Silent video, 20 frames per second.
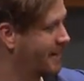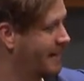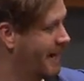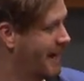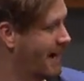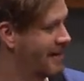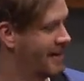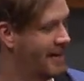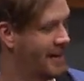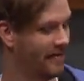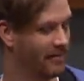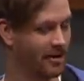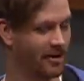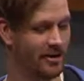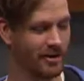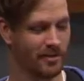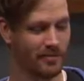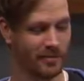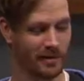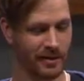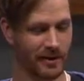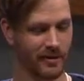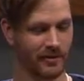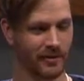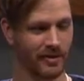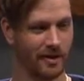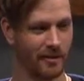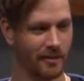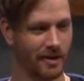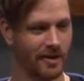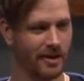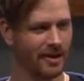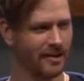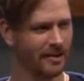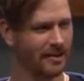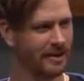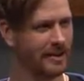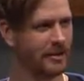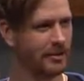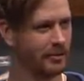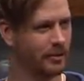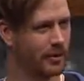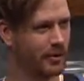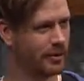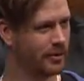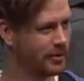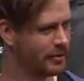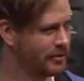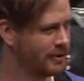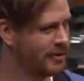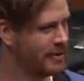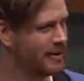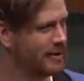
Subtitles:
I never pronounce her name. Likuona.